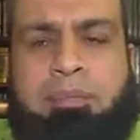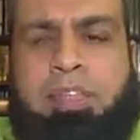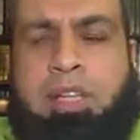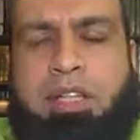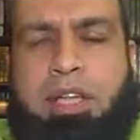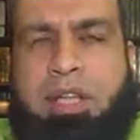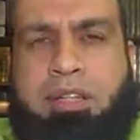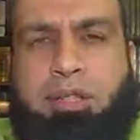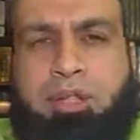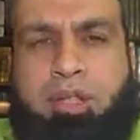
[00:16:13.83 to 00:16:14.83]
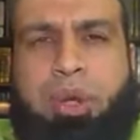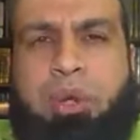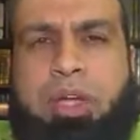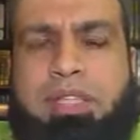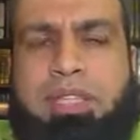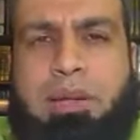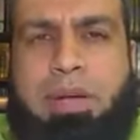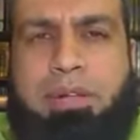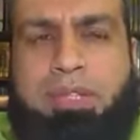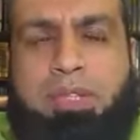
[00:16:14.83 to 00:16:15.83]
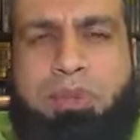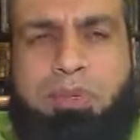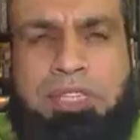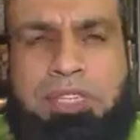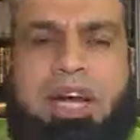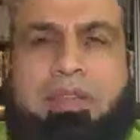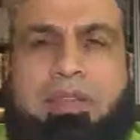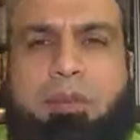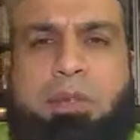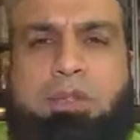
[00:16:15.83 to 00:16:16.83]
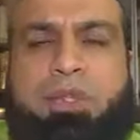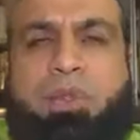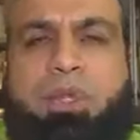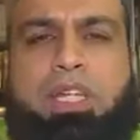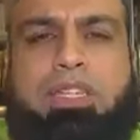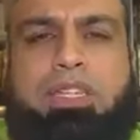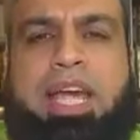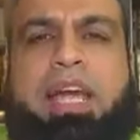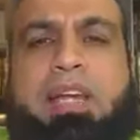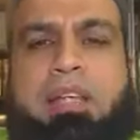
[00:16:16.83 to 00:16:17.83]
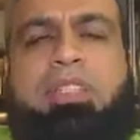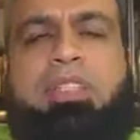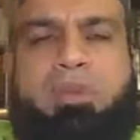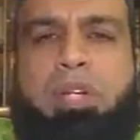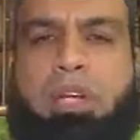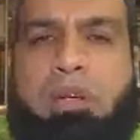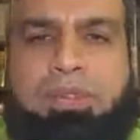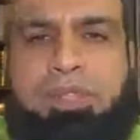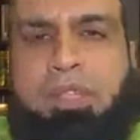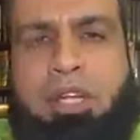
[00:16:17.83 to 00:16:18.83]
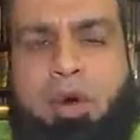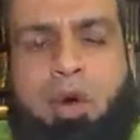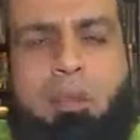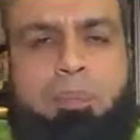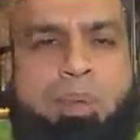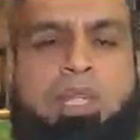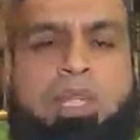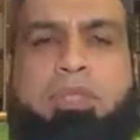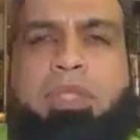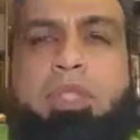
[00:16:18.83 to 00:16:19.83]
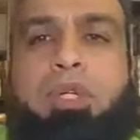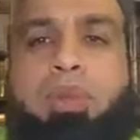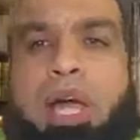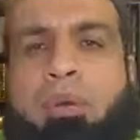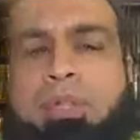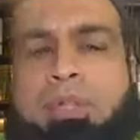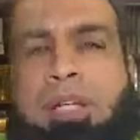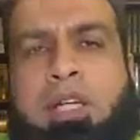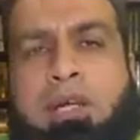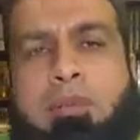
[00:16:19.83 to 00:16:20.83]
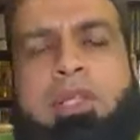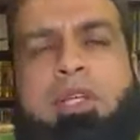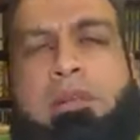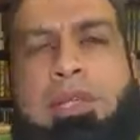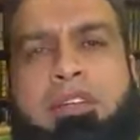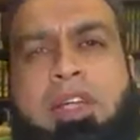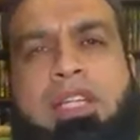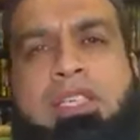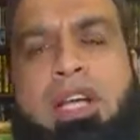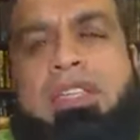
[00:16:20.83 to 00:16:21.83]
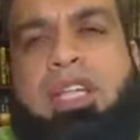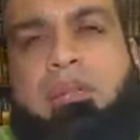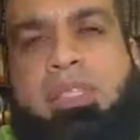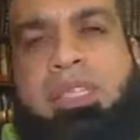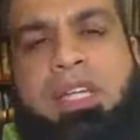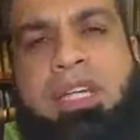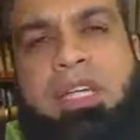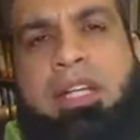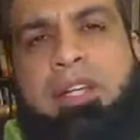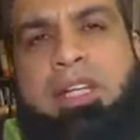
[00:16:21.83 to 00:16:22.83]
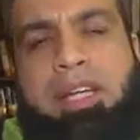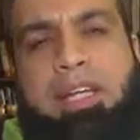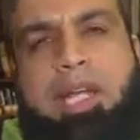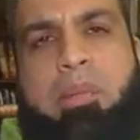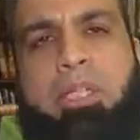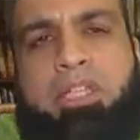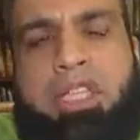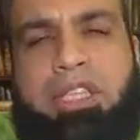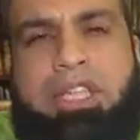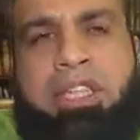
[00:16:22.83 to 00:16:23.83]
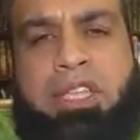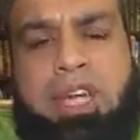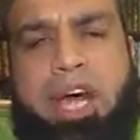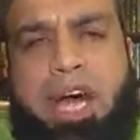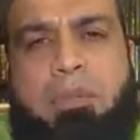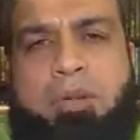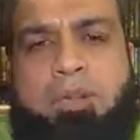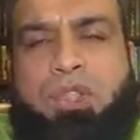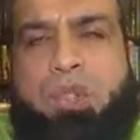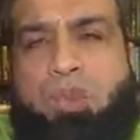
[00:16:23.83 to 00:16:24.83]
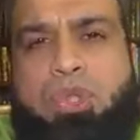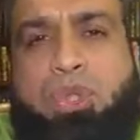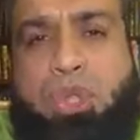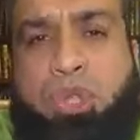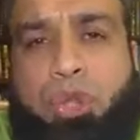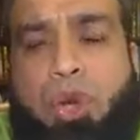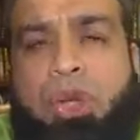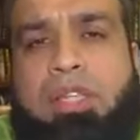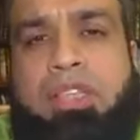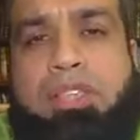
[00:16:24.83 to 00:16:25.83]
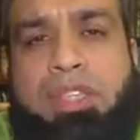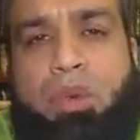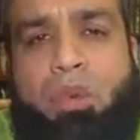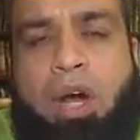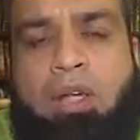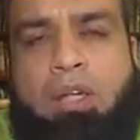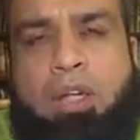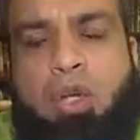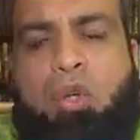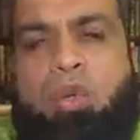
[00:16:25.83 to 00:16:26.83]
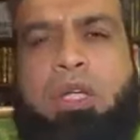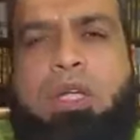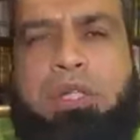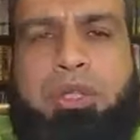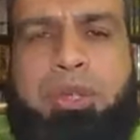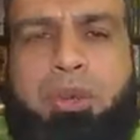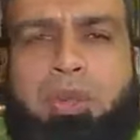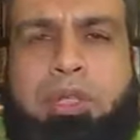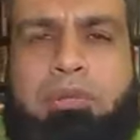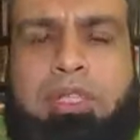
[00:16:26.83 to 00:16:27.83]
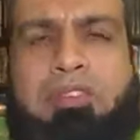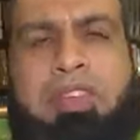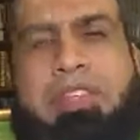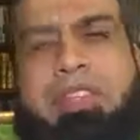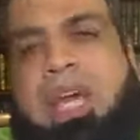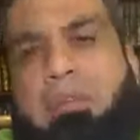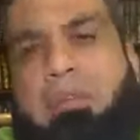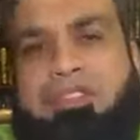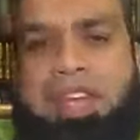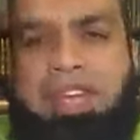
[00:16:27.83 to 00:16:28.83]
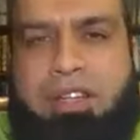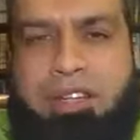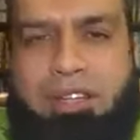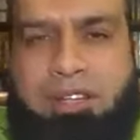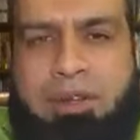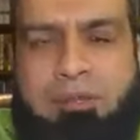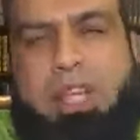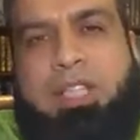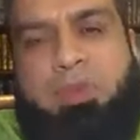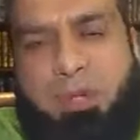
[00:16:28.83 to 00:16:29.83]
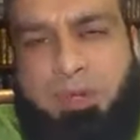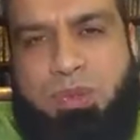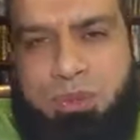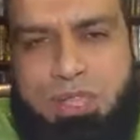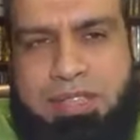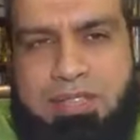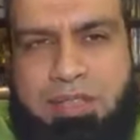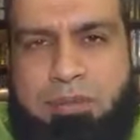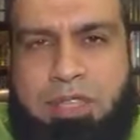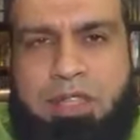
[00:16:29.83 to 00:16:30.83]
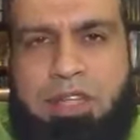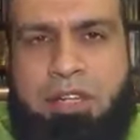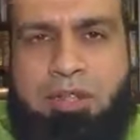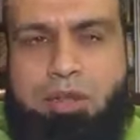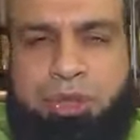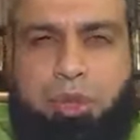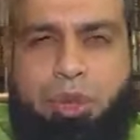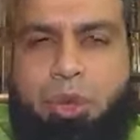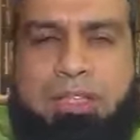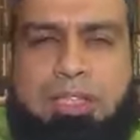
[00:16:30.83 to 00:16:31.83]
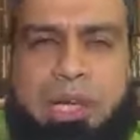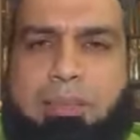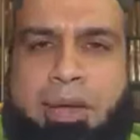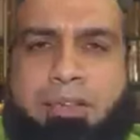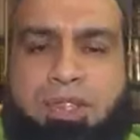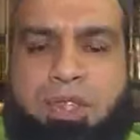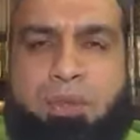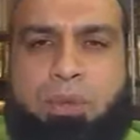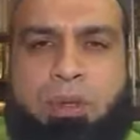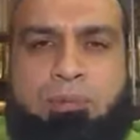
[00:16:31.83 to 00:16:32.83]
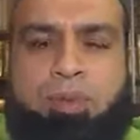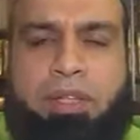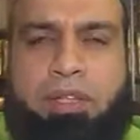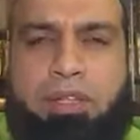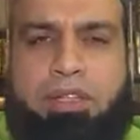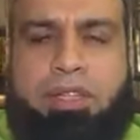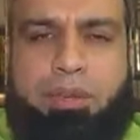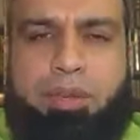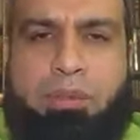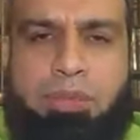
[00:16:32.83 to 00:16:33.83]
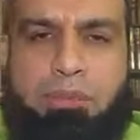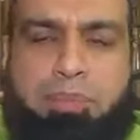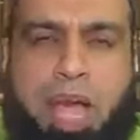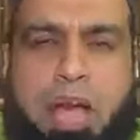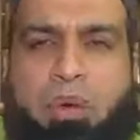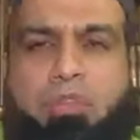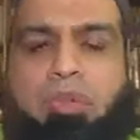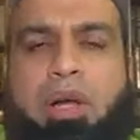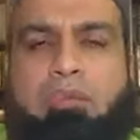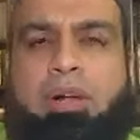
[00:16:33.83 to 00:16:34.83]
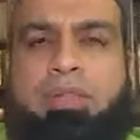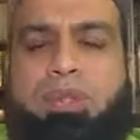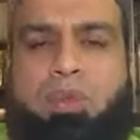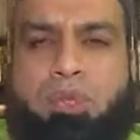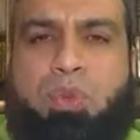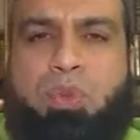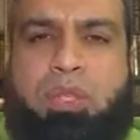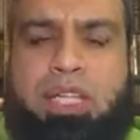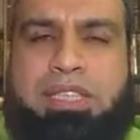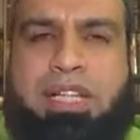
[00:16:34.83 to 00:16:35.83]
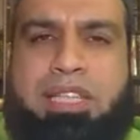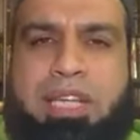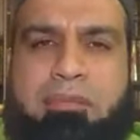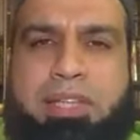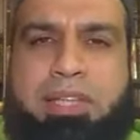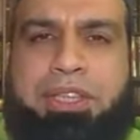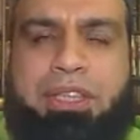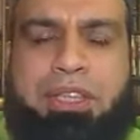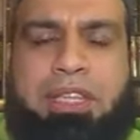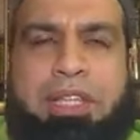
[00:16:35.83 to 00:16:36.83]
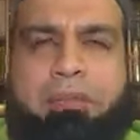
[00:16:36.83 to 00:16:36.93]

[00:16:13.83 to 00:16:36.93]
that the strongest amongst you is not the person who can tackle someone else or put them to the ground. But the Nabi of Allah sallallahu alaihi wasallam said that innama shadid, amongst you the strongest is the one who can control themselves at the time of anger. That's what Rasulullah sallallahu alaihi wasallam said. The strongest amongst you, you know, the most powerful amongst you, Rasulullah sallallahu alaihi wasallam mentioned,